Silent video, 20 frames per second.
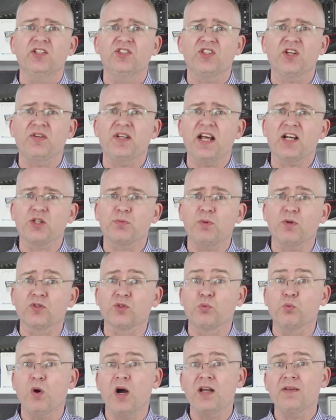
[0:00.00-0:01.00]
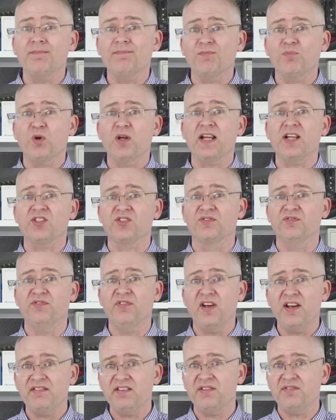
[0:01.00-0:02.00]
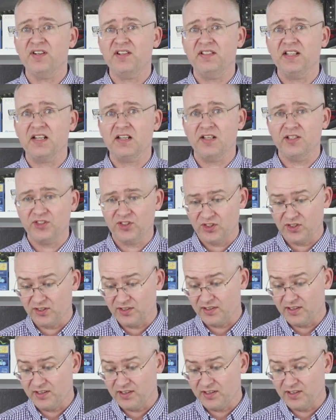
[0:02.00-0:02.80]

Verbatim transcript: So the Xbox One, well that's very very close to